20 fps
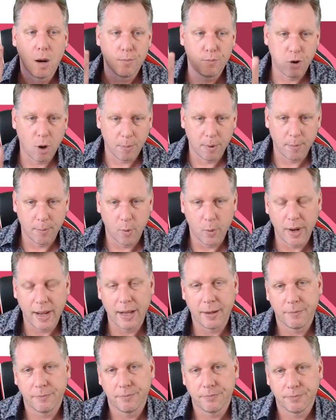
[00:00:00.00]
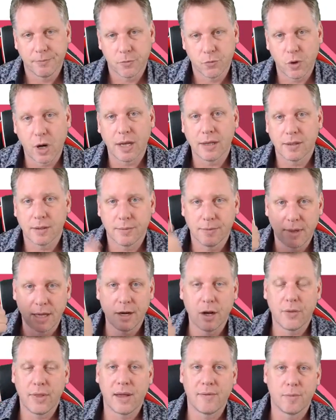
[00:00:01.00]
Problem aware, right, they
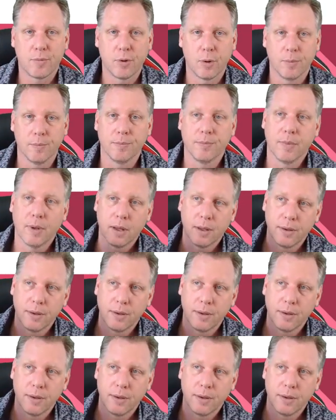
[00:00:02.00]
know they have a problem.